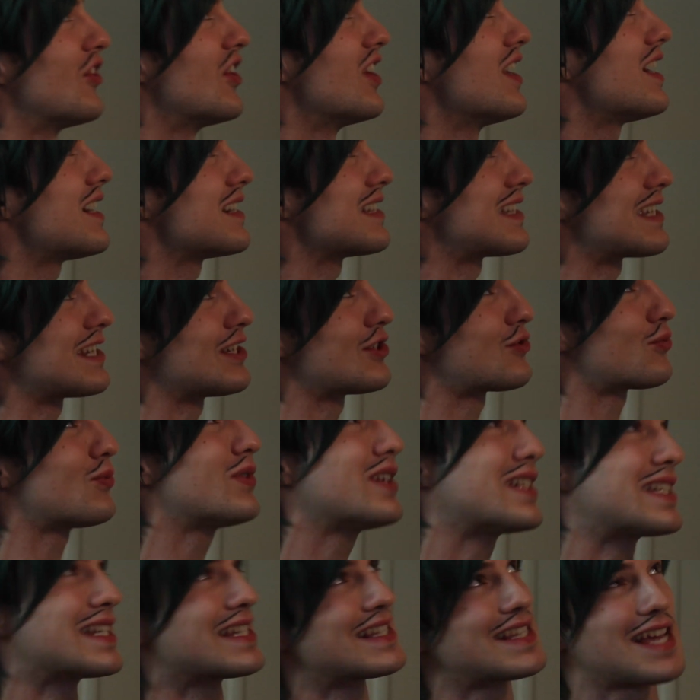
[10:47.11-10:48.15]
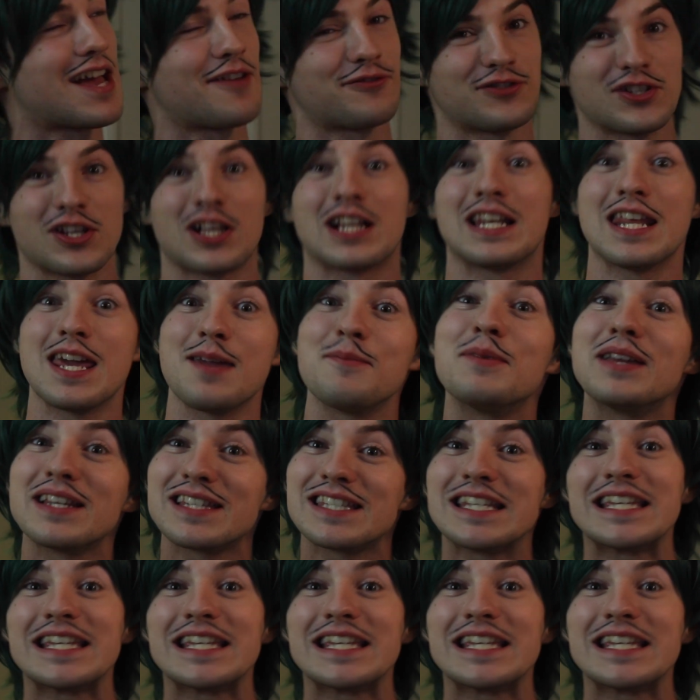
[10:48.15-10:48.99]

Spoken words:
the 1920s after claiming